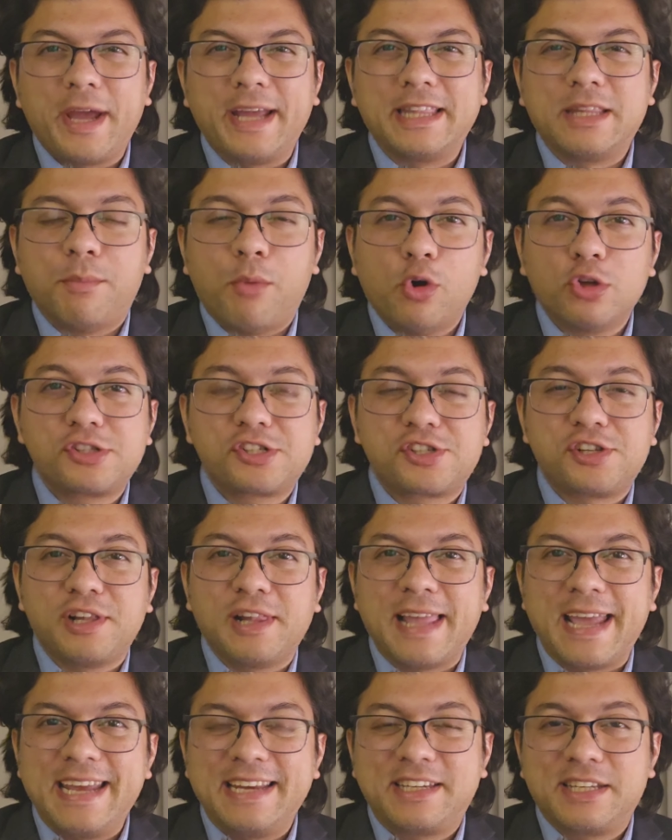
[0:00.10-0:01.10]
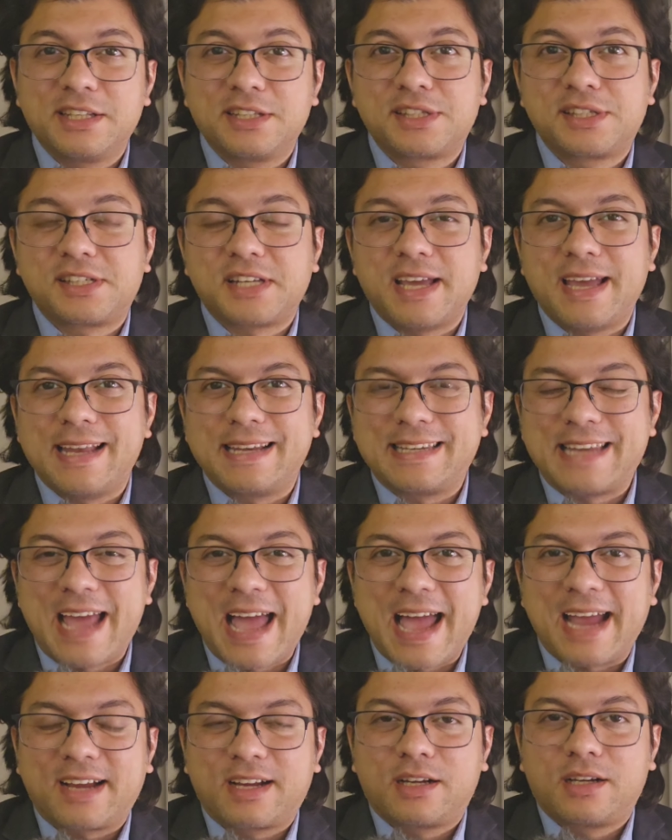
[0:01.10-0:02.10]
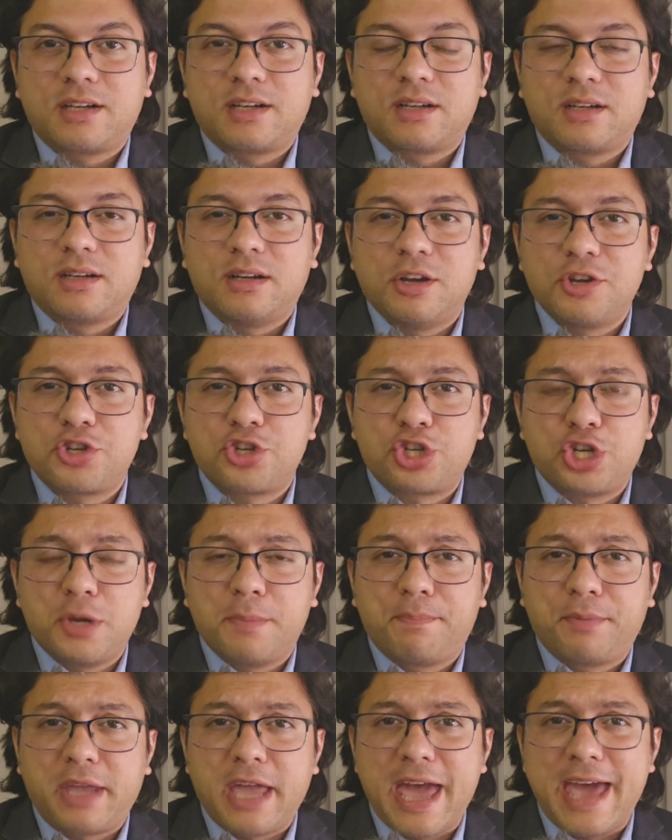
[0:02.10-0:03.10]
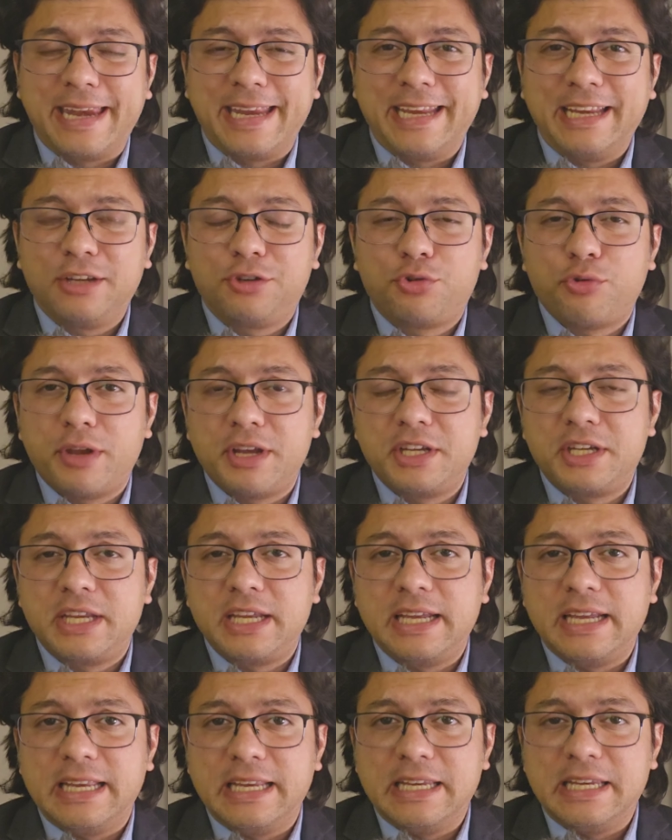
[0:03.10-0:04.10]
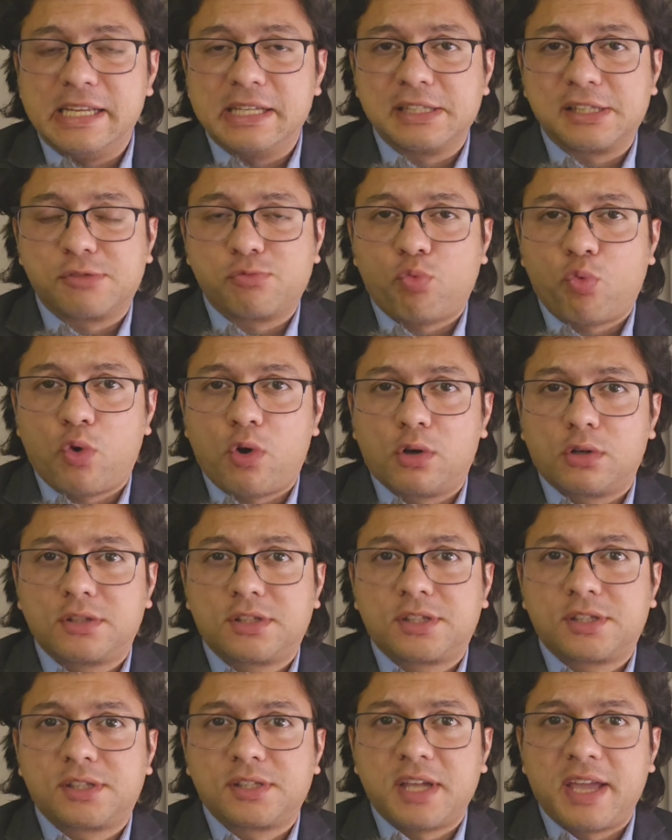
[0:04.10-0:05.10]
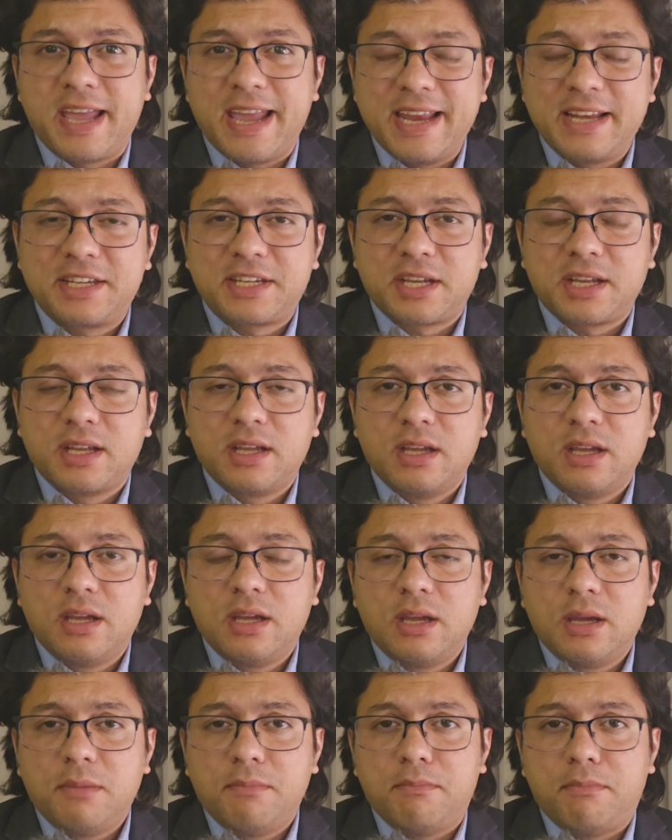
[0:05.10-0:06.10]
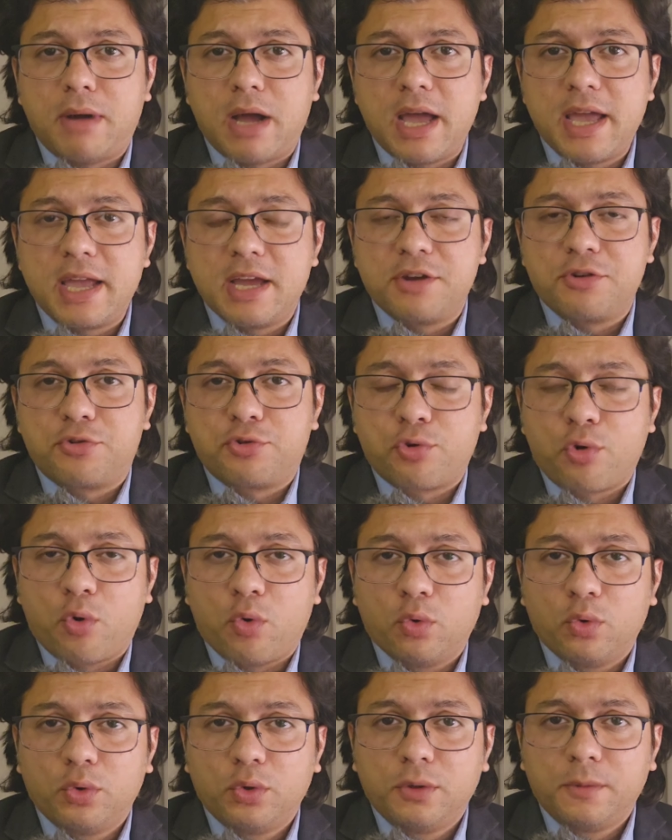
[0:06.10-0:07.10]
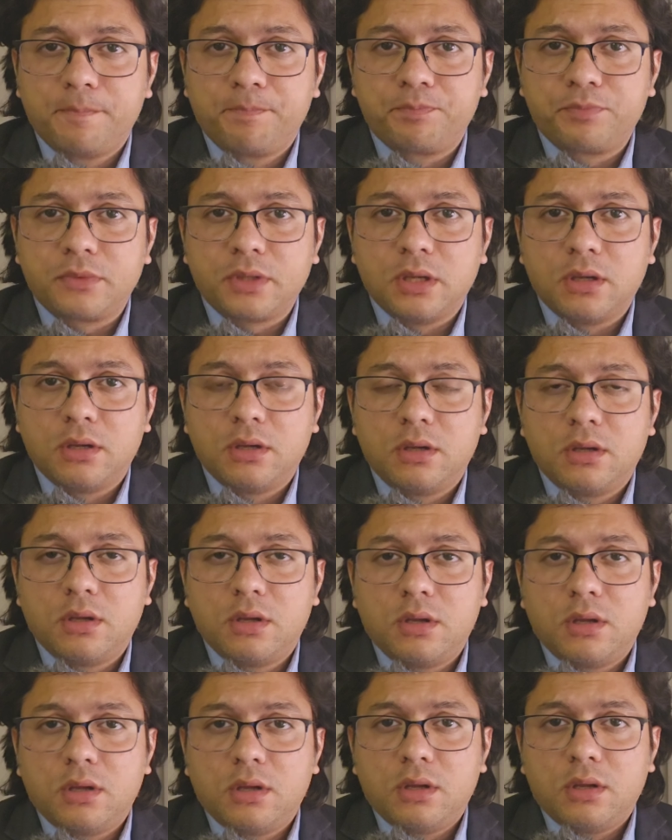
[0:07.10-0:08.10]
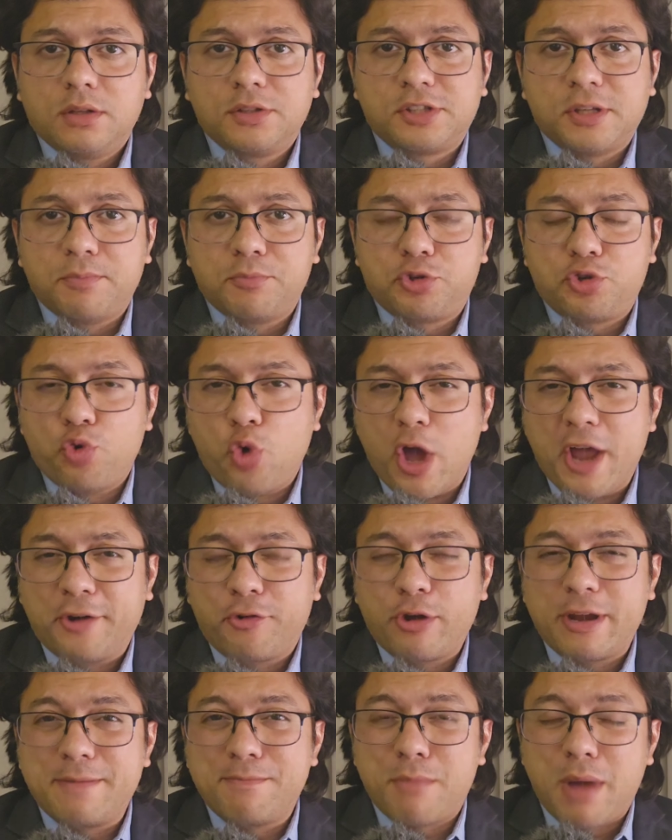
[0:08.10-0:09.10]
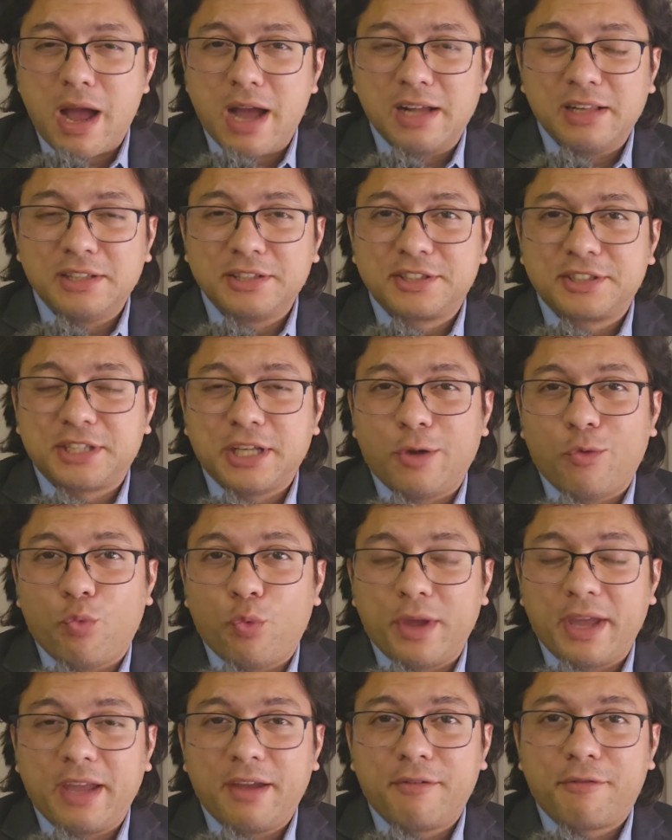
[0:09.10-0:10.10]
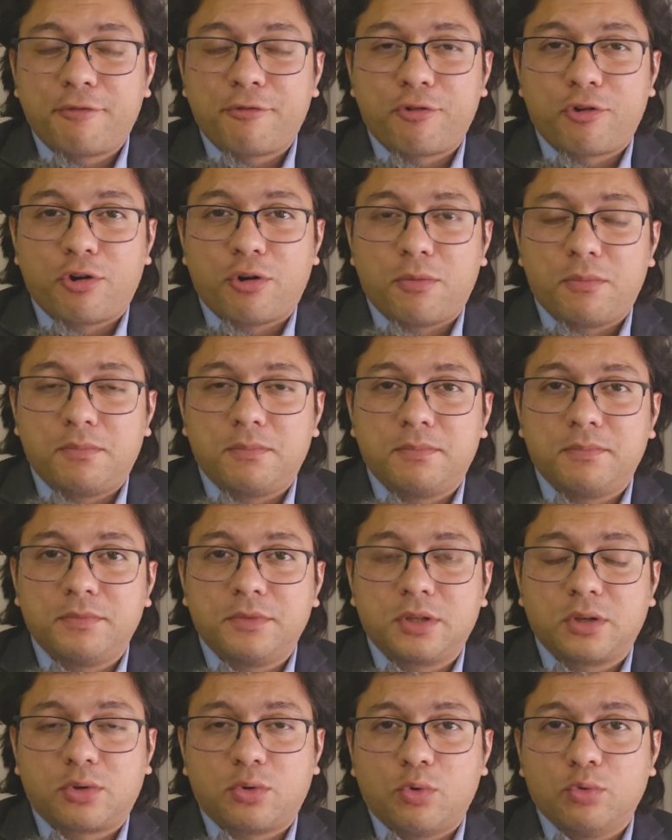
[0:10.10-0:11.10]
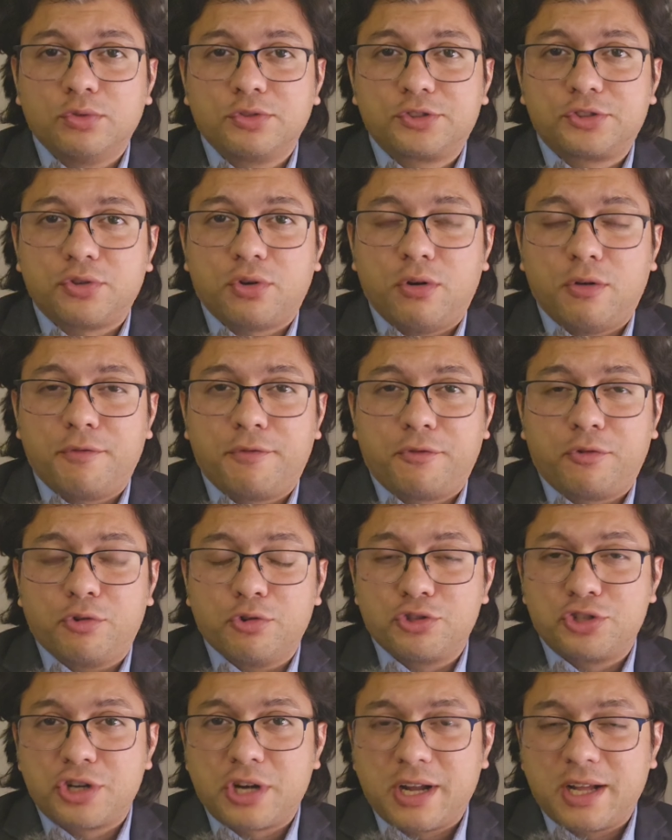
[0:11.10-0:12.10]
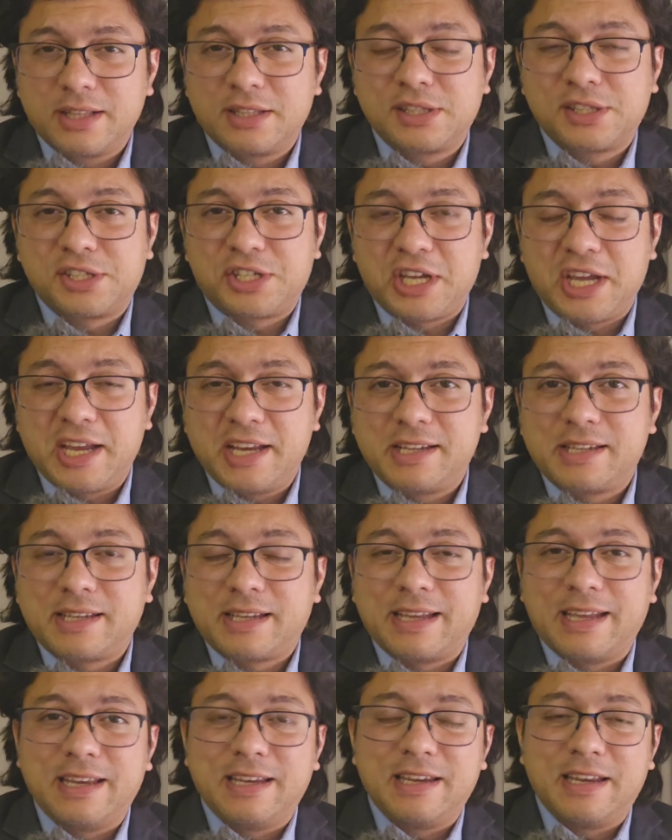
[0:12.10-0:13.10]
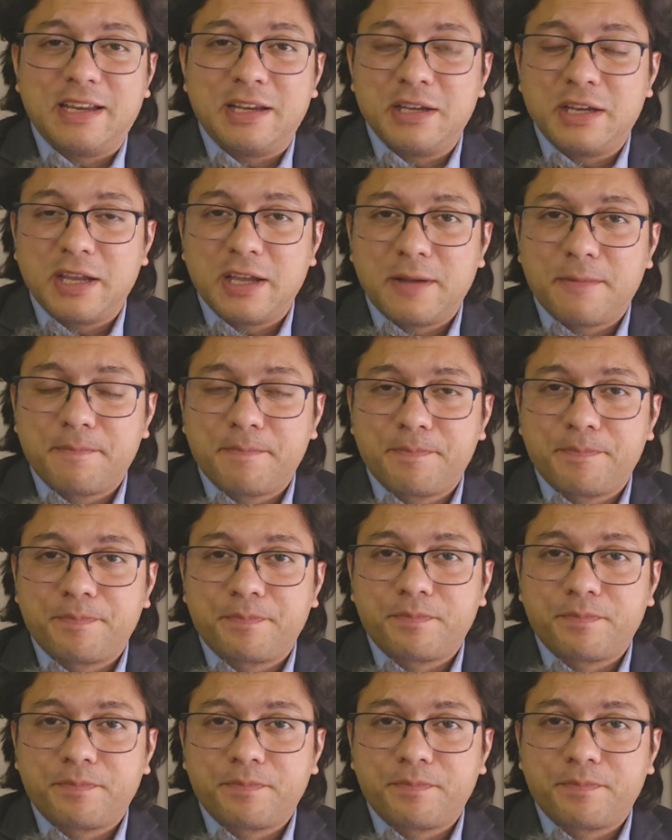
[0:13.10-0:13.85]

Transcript: In the most latest attack, a ship carrying 20 Indians was hit by a drone some 200 miles away from the coast of Gujarat state in India.